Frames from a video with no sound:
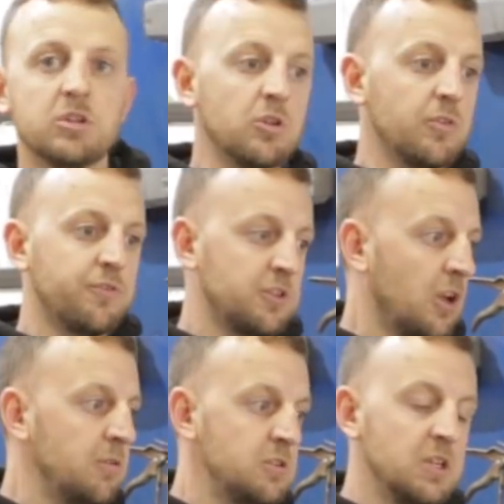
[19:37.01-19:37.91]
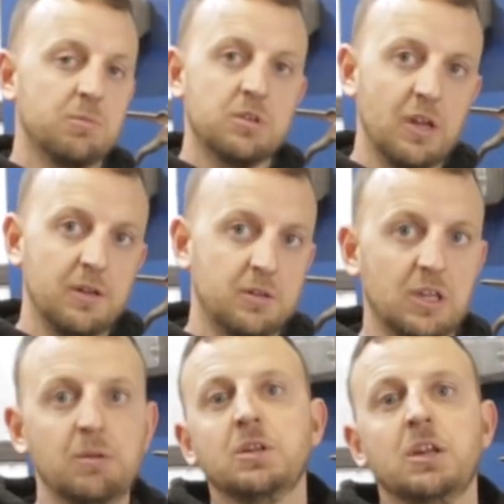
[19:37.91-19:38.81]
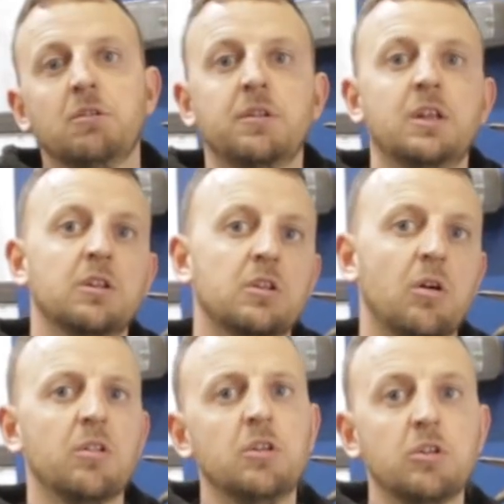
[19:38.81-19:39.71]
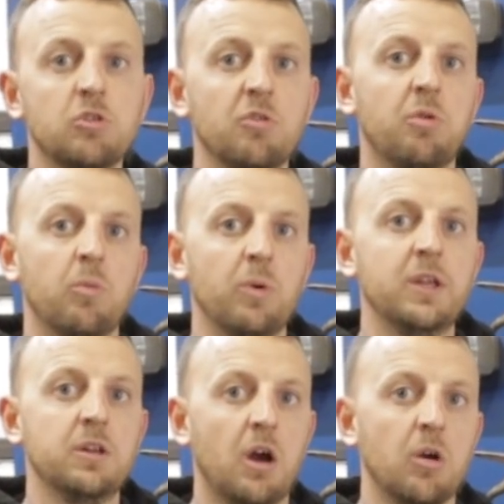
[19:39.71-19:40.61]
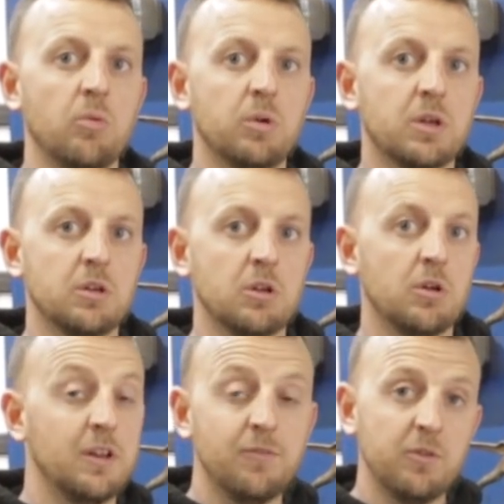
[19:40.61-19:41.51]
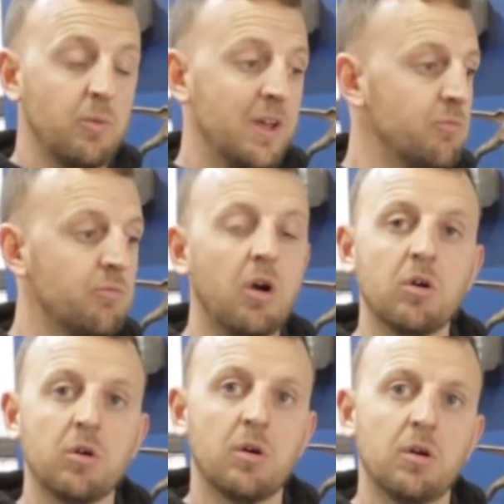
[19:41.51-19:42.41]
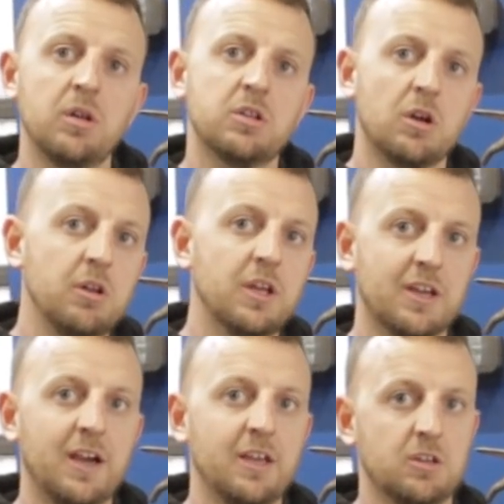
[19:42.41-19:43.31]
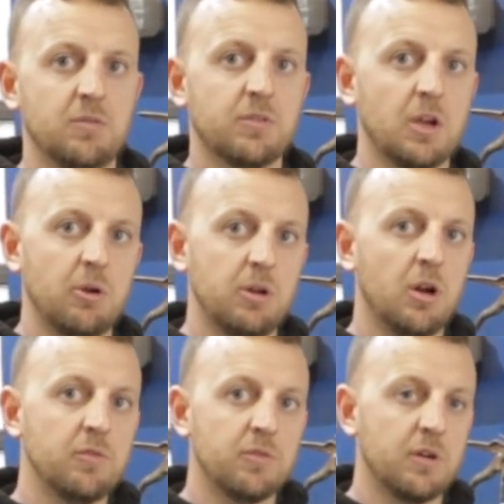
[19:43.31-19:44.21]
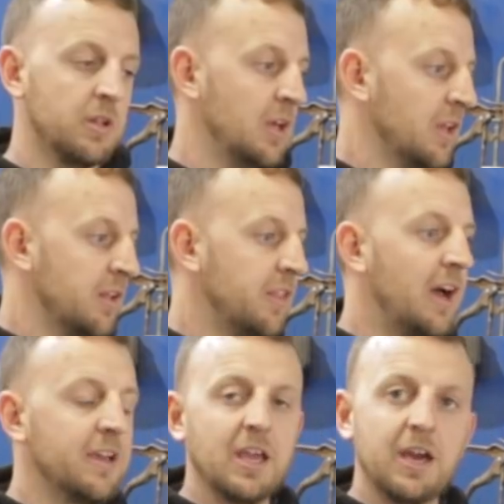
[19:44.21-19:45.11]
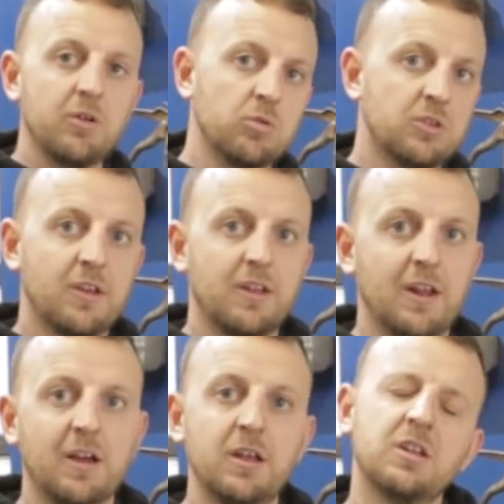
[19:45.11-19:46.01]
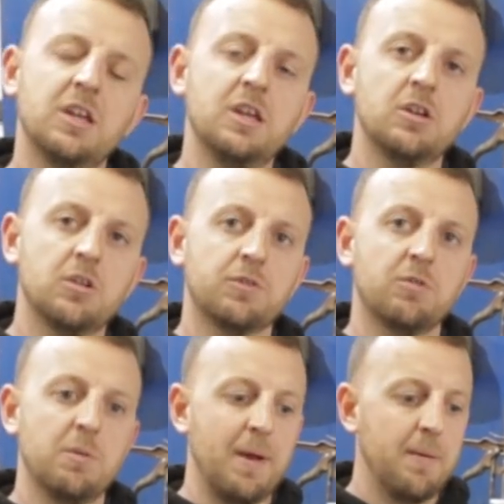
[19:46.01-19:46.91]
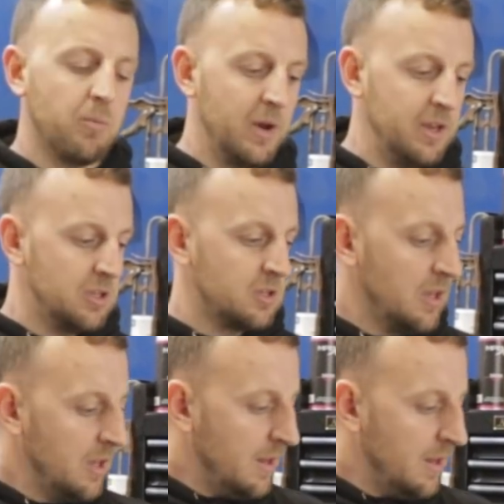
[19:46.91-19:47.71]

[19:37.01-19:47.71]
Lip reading: stuff, stone chips, seam sealer on the inside, the stuff what we know we can do, and if it went wrong, it's only a case of going over that again or taking it out. It's easy enough to repair, but when it's